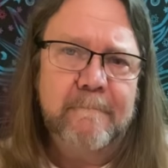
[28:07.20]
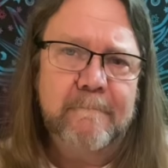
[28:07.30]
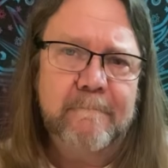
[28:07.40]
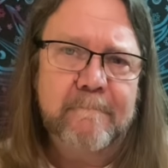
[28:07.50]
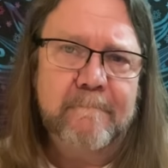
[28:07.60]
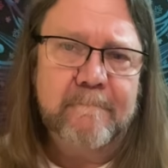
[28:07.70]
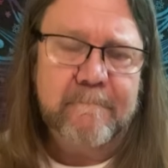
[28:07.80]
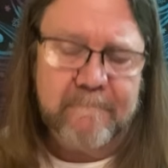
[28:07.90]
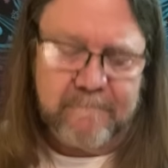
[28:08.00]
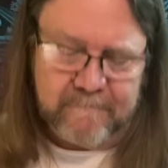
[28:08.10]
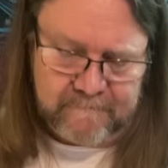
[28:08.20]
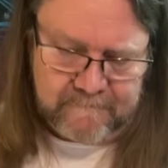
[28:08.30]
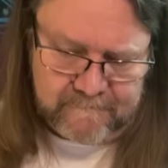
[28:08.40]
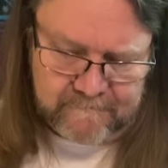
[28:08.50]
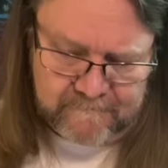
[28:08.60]
Hmm.
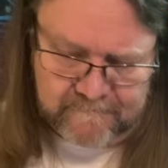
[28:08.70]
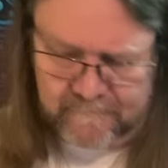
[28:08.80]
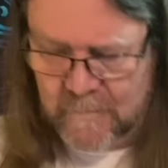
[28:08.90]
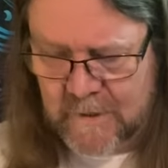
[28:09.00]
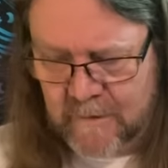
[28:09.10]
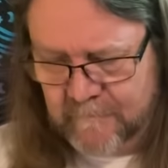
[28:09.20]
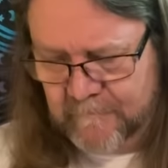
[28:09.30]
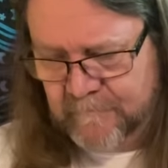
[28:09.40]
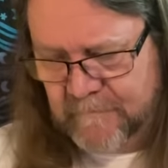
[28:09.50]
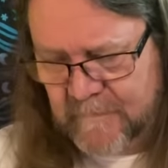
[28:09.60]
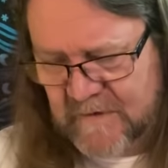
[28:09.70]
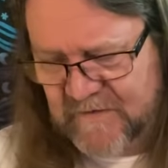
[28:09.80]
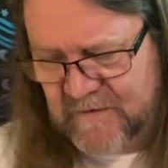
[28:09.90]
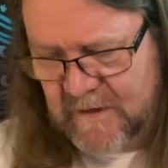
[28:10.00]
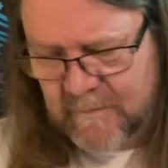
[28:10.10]
Well
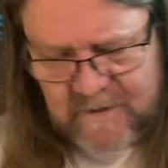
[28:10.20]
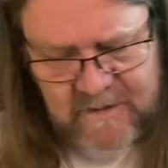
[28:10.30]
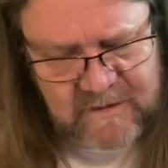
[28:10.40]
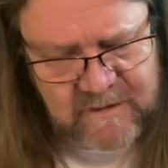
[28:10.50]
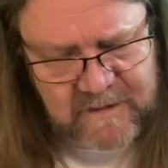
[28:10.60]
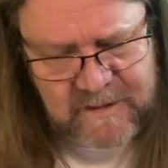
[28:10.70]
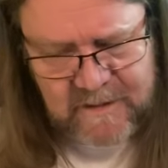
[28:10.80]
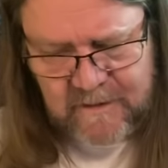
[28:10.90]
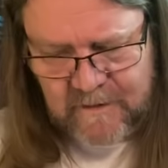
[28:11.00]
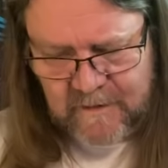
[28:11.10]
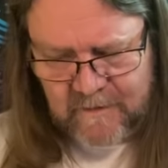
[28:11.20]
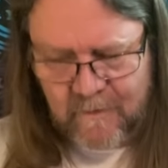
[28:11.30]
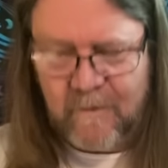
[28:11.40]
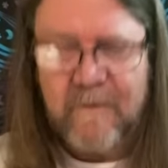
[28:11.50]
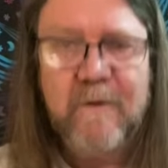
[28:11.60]
see him getting clean, huh?
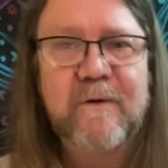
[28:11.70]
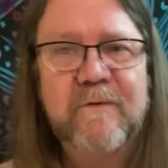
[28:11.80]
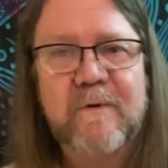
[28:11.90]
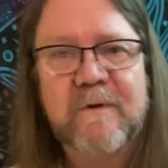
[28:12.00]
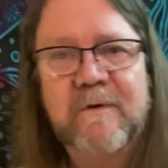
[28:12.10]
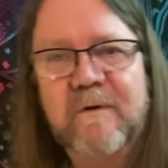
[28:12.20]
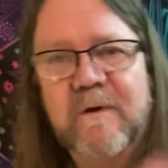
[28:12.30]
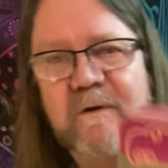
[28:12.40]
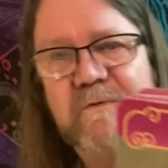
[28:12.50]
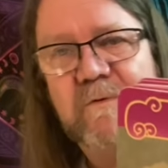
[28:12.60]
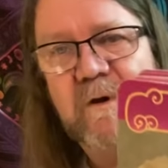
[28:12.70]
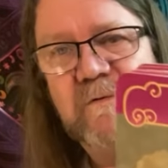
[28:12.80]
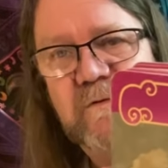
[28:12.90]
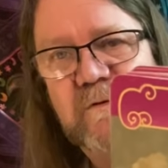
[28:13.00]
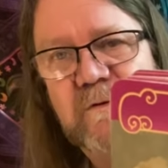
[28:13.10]
Oh, there it is right there. Yeah,
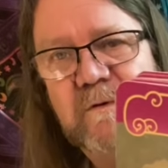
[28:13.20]
trust.